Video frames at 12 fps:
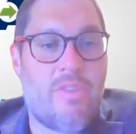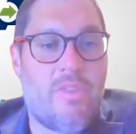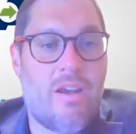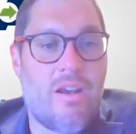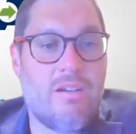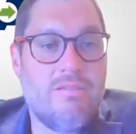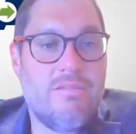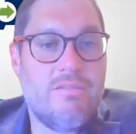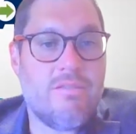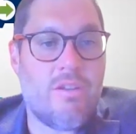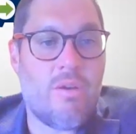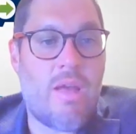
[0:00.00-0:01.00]
up there,
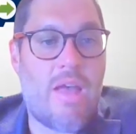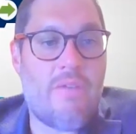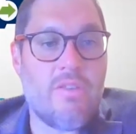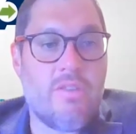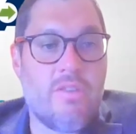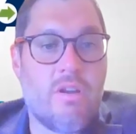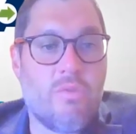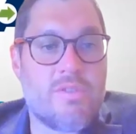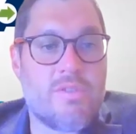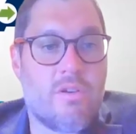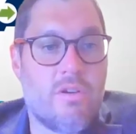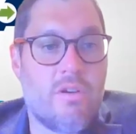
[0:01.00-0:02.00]
having their
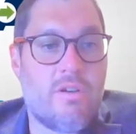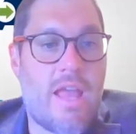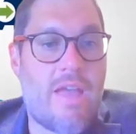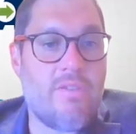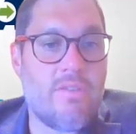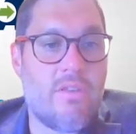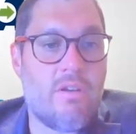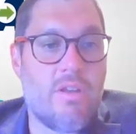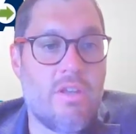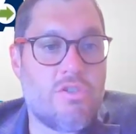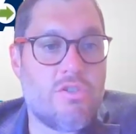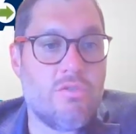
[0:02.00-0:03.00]
voice heard, having
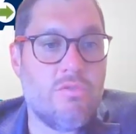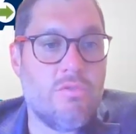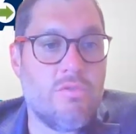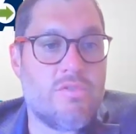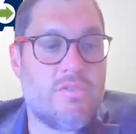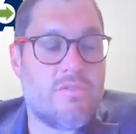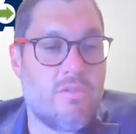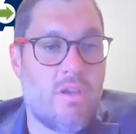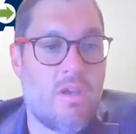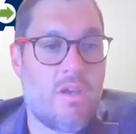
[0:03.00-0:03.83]
their issues,